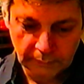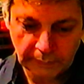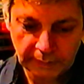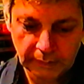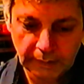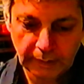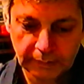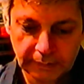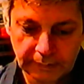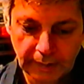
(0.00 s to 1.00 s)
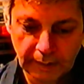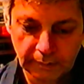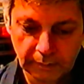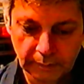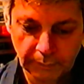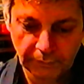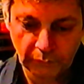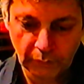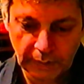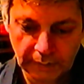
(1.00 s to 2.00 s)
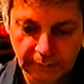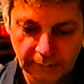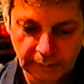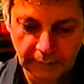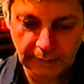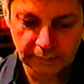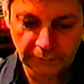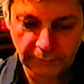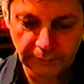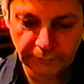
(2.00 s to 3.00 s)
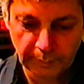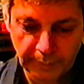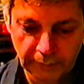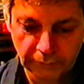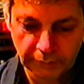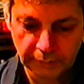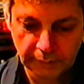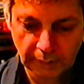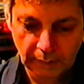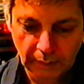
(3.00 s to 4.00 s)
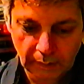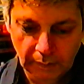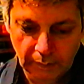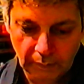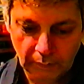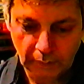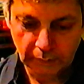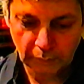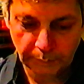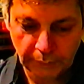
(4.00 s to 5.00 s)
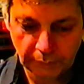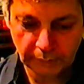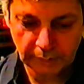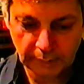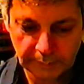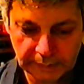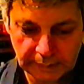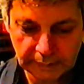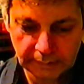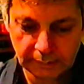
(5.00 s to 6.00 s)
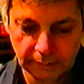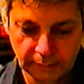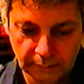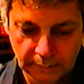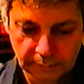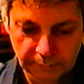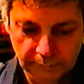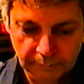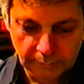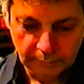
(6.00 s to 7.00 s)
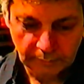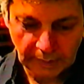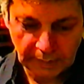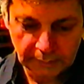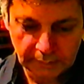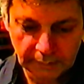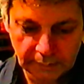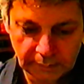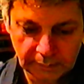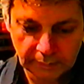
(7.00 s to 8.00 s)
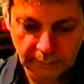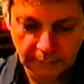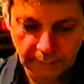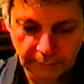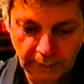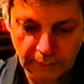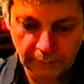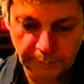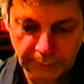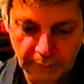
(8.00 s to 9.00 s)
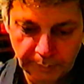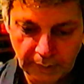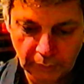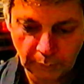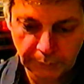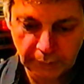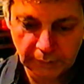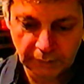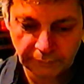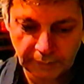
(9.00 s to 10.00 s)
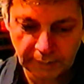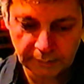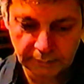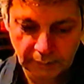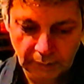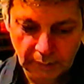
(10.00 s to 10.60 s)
retinal scan before accessing classified information on computer. Number 60 instant therapy by a computer device